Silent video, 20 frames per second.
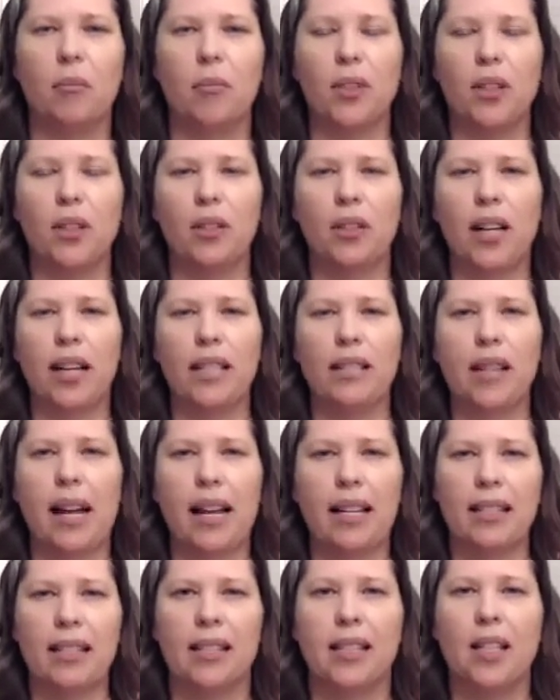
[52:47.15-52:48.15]
you guys
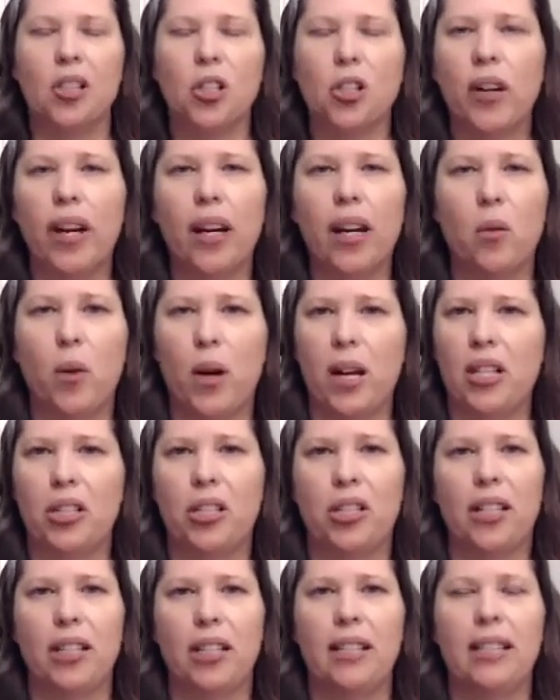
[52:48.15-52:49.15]
asked such great
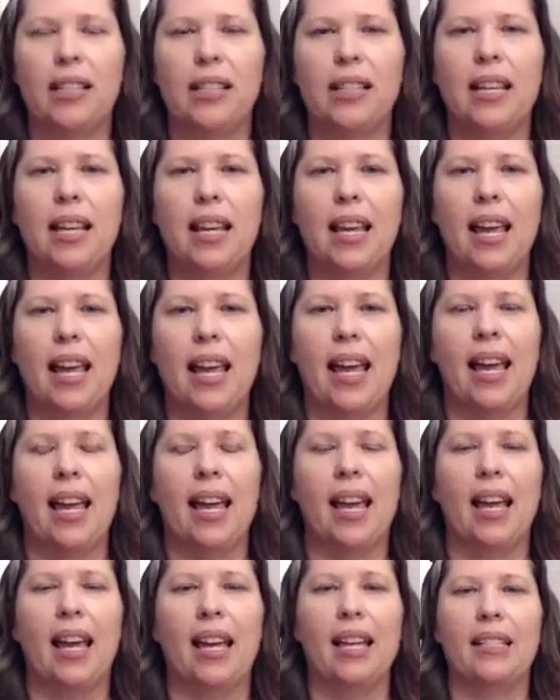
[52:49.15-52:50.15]
questions,
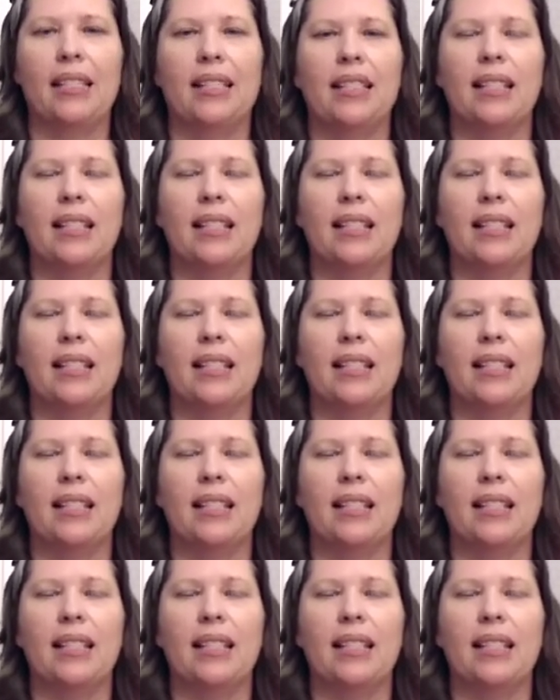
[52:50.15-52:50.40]
and